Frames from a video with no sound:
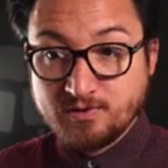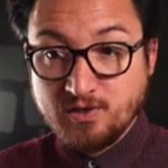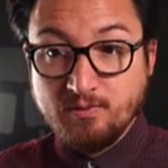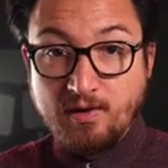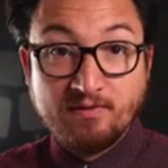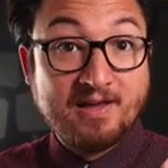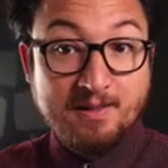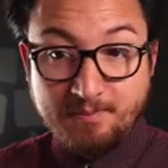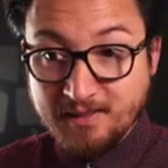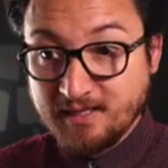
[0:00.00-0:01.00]
So now if I
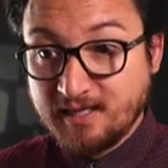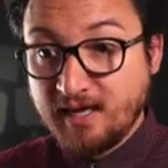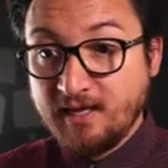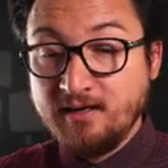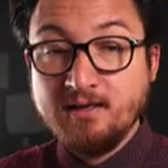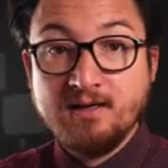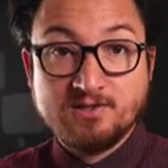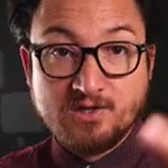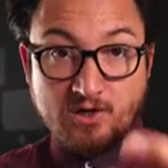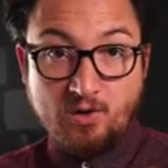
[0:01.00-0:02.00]
hit B again,
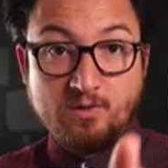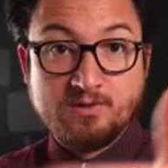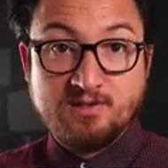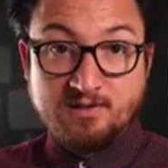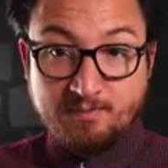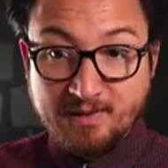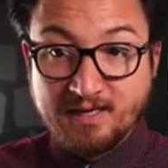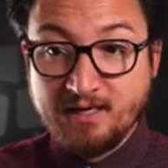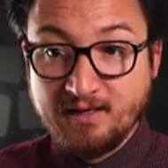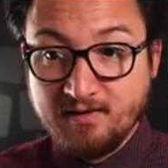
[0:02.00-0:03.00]
it's going to go to the
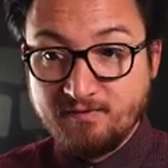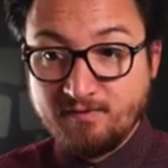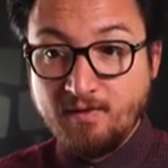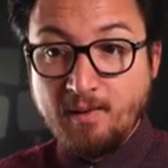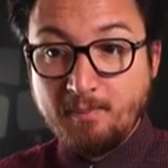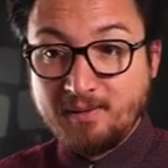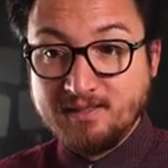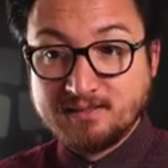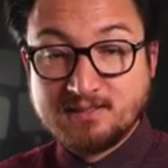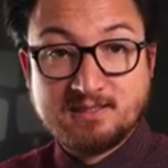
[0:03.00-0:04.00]
beginning of
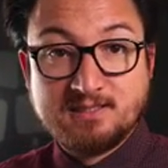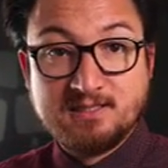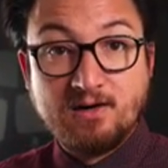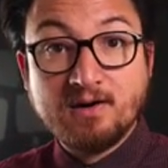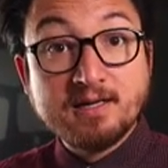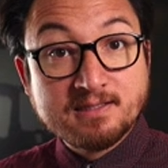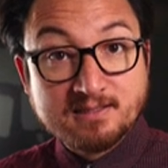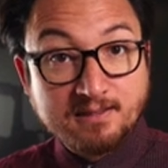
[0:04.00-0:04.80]
placeret.